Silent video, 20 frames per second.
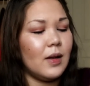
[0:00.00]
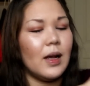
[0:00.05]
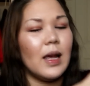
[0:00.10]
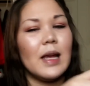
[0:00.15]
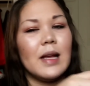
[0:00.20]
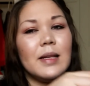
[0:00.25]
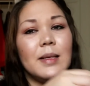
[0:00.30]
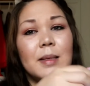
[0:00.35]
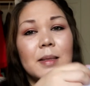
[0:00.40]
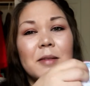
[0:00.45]

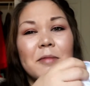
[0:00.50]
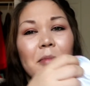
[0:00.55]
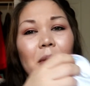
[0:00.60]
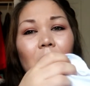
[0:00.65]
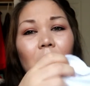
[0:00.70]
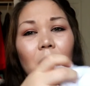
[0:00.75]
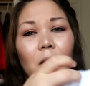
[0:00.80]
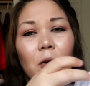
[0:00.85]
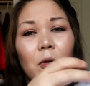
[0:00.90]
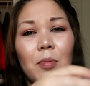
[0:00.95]
a
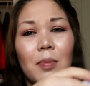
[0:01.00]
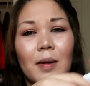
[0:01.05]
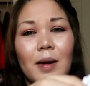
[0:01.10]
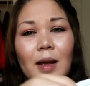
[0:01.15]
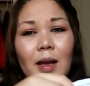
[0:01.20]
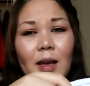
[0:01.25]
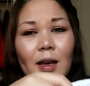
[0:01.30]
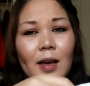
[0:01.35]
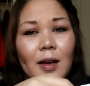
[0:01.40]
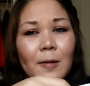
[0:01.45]
small
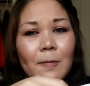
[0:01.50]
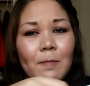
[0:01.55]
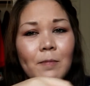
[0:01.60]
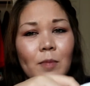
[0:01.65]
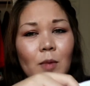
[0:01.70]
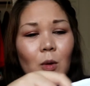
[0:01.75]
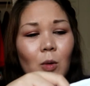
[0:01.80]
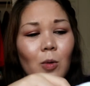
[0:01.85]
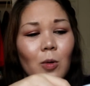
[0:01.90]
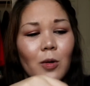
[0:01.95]
opening
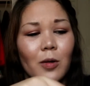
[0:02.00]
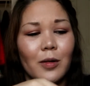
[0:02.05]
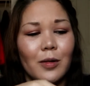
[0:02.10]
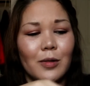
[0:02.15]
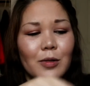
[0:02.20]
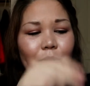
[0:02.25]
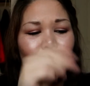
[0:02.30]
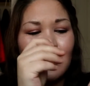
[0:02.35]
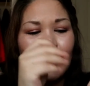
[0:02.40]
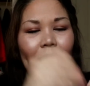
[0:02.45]

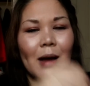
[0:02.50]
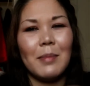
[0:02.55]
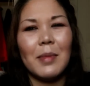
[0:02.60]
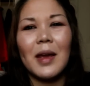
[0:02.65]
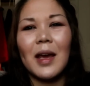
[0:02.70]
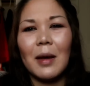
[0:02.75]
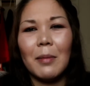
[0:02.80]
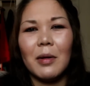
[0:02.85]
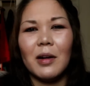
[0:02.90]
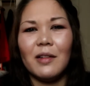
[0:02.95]
or not
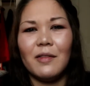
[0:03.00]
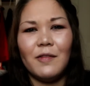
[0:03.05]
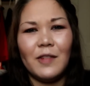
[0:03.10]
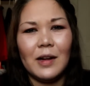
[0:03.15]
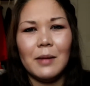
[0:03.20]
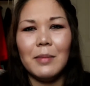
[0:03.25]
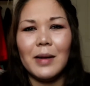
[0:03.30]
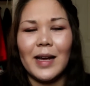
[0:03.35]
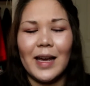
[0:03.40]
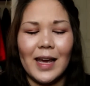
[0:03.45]
being able to
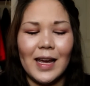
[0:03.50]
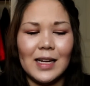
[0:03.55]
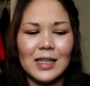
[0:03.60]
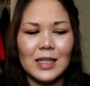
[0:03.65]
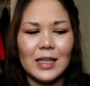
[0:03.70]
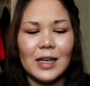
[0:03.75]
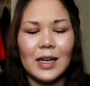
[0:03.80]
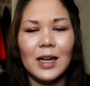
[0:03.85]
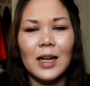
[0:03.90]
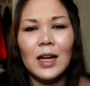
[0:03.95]
fit my hand
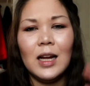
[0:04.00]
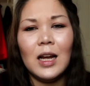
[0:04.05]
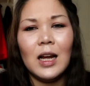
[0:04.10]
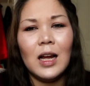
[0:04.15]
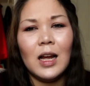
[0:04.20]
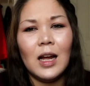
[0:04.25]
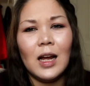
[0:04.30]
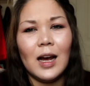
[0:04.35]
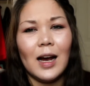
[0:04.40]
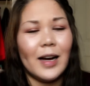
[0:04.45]
in.
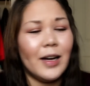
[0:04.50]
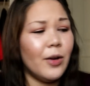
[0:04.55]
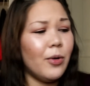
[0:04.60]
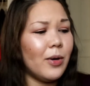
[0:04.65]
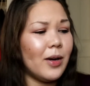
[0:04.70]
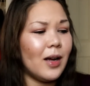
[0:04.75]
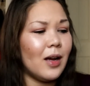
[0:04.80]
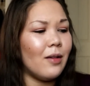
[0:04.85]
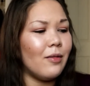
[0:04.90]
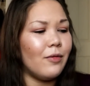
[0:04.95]
I
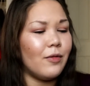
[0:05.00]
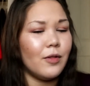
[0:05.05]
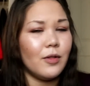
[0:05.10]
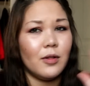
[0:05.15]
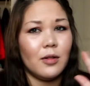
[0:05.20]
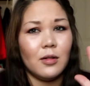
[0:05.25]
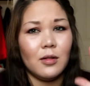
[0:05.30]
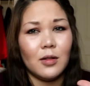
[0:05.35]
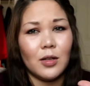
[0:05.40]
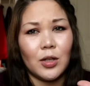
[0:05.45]
don't have
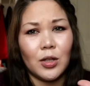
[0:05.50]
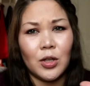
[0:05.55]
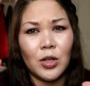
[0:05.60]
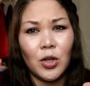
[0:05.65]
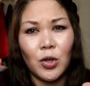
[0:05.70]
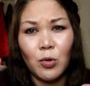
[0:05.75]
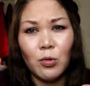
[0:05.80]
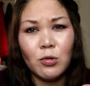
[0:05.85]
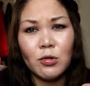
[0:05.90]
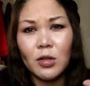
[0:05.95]

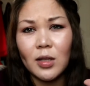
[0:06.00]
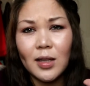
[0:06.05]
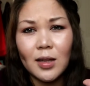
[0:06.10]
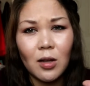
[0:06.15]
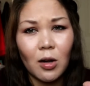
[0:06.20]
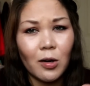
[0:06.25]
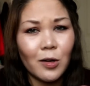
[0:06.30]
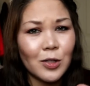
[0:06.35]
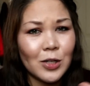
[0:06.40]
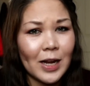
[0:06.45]
hugely
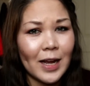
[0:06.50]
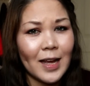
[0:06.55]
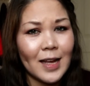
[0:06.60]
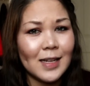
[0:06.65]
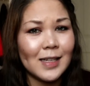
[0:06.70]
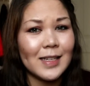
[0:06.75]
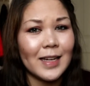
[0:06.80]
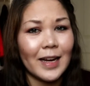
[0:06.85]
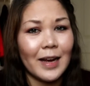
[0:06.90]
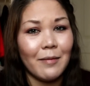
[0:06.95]
large
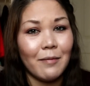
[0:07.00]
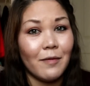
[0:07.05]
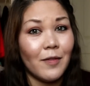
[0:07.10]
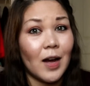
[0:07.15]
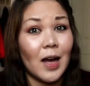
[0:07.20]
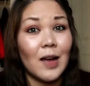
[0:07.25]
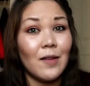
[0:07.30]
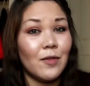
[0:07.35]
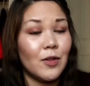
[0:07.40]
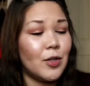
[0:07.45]
hands. I am
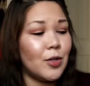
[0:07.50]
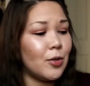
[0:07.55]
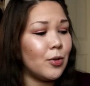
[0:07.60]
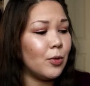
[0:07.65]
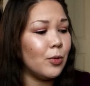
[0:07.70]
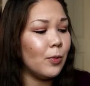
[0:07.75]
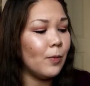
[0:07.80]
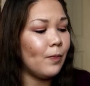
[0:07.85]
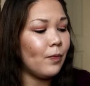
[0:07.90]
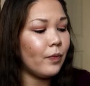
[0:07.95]

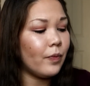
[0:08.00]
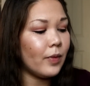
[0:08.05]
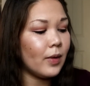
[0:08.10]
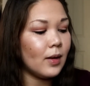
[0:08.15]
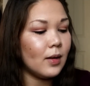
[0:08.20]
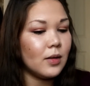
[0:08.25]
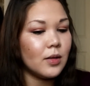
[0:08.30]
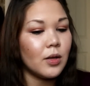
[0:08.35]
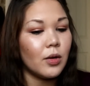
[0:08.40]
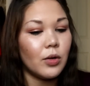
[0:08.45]

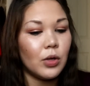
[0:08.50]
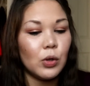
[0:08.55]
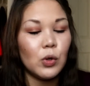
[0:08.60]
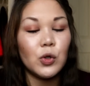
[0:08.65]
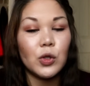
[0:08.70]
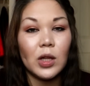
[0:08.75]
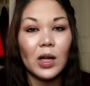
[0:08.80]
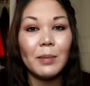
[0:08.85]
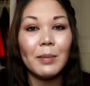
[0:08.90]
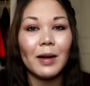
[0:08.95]
5'2", so
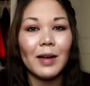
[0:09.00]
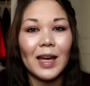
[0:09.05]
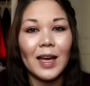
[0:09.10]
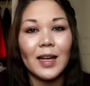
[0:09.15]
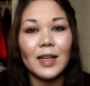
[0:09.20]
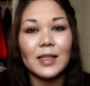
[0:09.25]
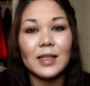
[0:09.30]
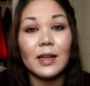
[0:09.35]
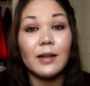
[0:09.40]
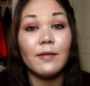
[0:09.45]
usually my
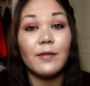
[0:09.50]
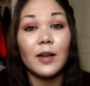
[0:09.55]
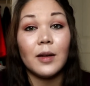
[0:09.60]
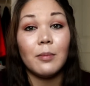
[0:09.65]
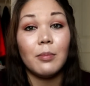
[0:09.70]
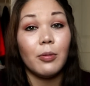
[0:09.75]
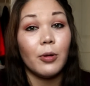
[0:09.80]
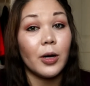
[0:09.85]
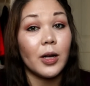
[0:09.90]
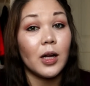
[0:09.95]
hands can
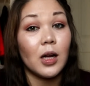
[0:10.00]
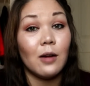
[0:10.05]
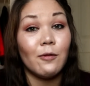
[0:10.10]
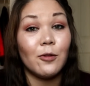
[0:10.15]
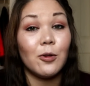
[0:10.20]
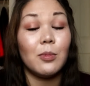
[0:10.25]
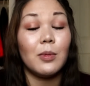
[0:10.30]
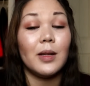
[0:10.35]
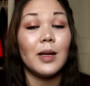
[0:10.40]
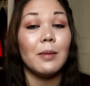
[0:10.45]
fit pretty
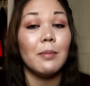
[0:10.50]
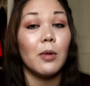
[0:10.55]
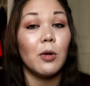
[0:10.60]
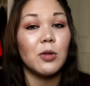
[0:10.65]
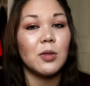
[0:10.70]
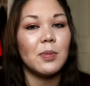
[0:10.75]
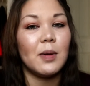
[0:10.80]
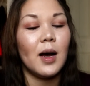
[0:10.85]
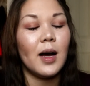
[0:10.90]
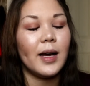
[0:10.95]
comfortably in
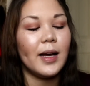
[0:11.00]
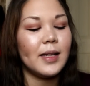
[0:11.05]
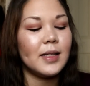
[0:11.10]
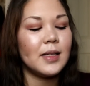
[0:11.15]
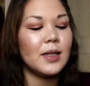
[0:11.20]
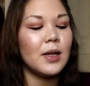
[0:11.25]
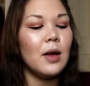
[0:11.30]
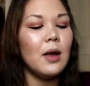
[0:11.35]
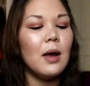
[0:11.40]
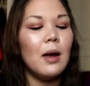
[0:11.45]
most
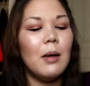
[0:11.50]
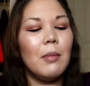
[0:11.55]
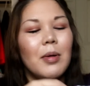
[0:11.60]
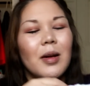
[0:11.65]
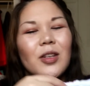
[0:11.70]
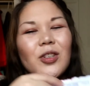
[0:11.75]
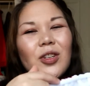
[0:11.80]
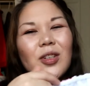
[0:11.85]
pockets, but I